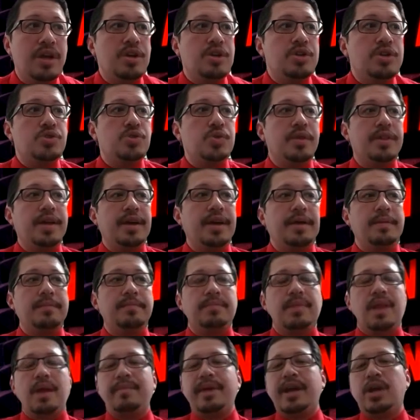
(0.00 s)
So then
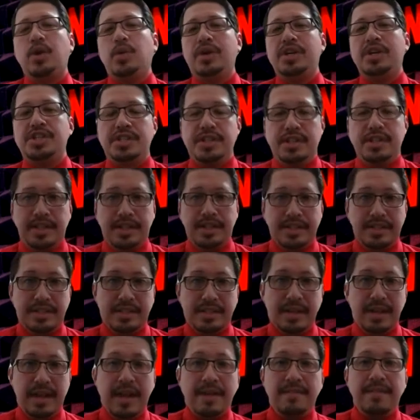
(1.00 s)
my question is,
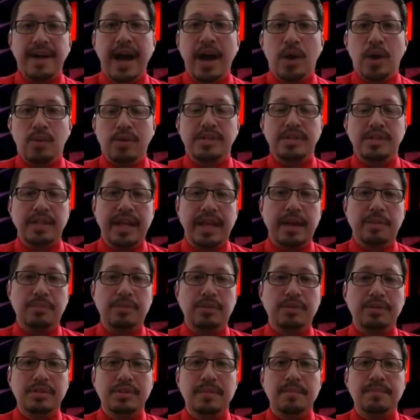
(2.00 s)
if I was
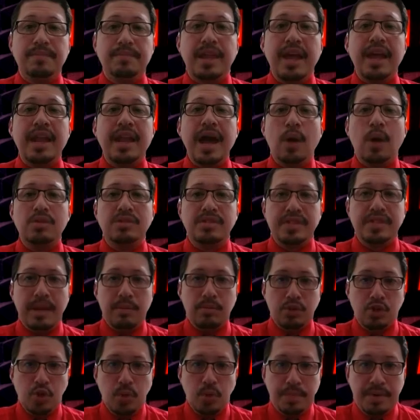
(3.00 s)
labeled and I was
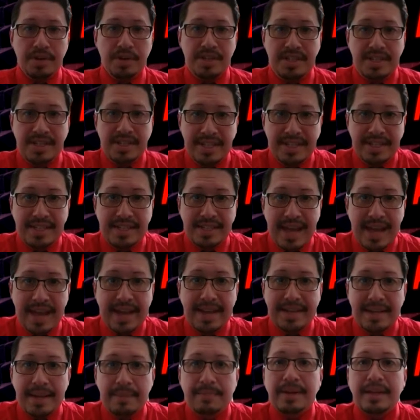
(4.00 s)
able to persist
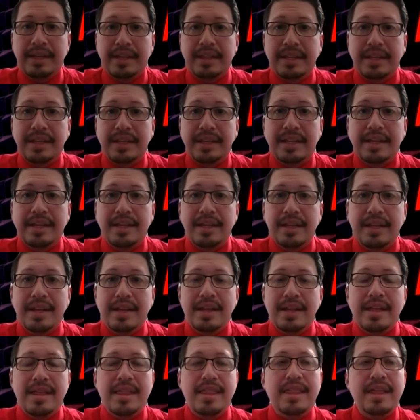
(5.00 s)
academically,
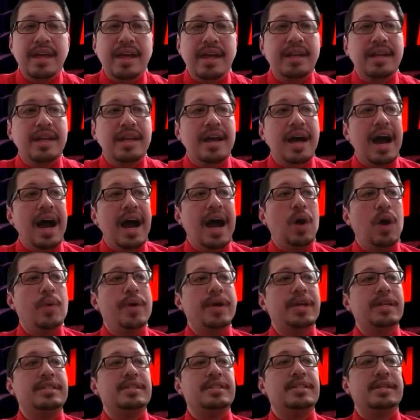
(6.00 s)
then how
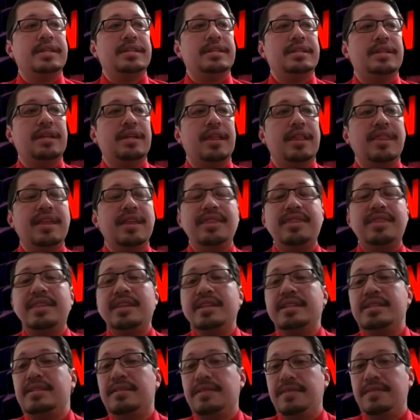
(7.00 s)
is it that
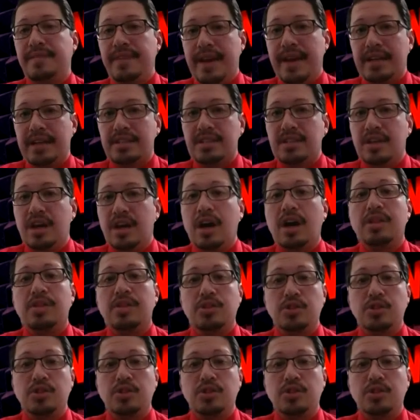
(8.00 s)
this affects other